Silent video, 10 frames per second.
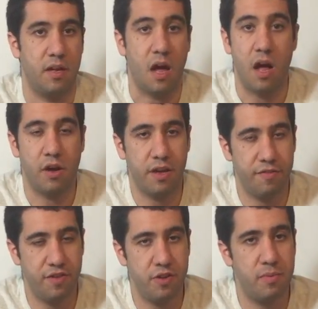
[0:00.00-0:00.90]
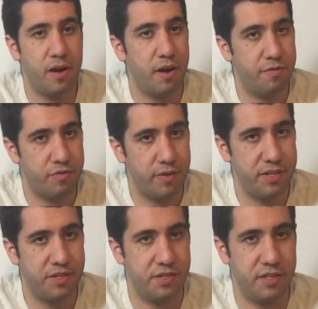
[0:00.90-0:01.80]
I'll give you a for
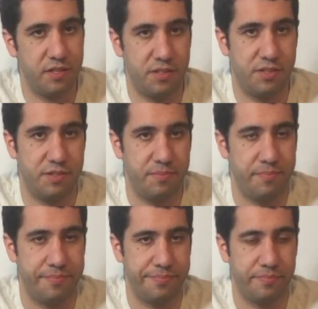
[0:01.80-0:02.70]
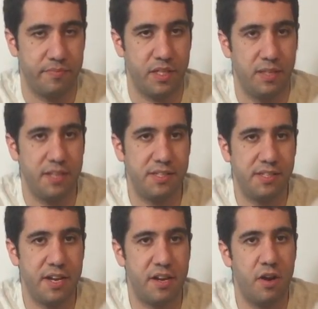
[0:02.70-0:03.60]
instance. Let's
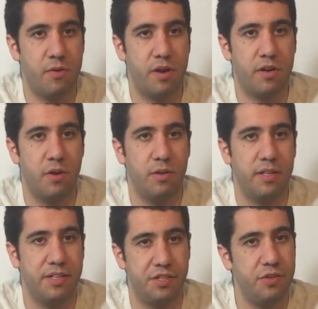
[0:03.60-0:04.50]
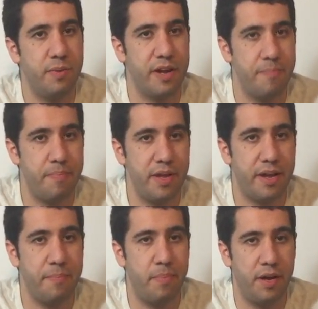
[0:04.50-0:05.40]
say Coca-Cola is doing a
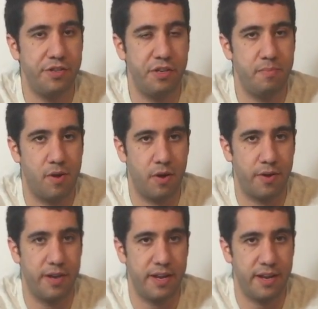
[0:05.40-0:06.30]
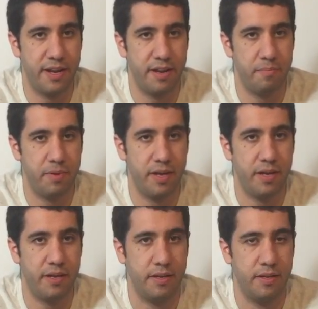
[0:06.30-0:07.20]
big budget marketing campaign.
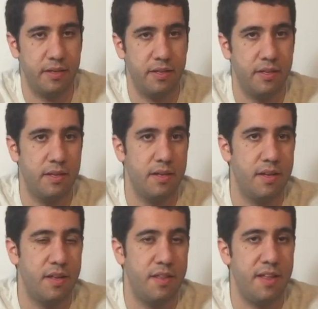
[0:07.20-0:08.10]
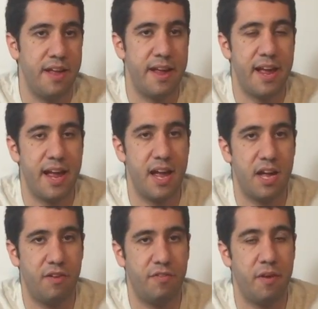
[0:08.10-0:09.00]
They
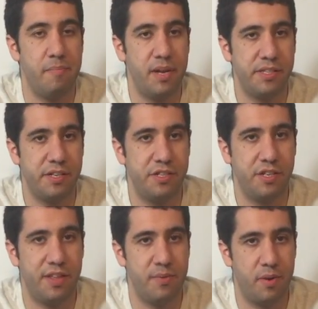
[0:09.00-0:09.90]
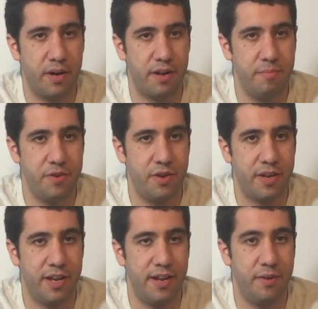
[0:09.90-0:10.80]
have a message that they want to
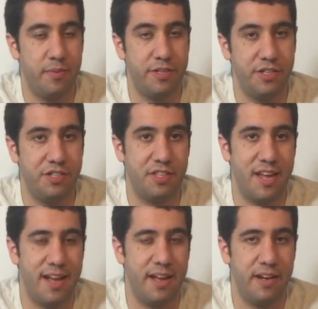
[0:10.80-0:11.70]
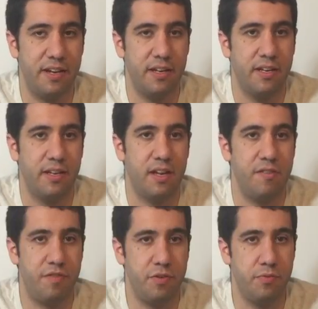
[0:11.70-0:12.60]
communicate, which is that
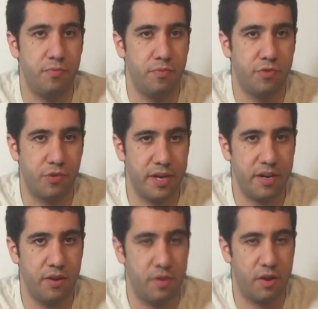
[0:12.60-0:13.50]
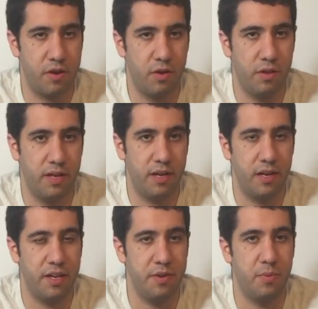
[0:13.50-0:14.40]
if you drink Coca-Cola,
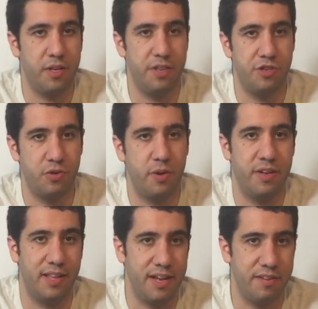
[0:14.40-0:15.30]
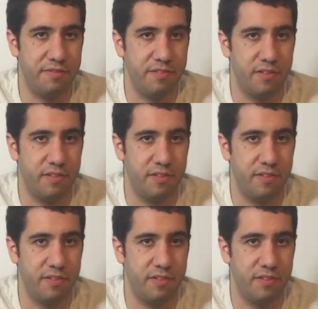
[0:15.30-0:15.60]
you will enjoy life.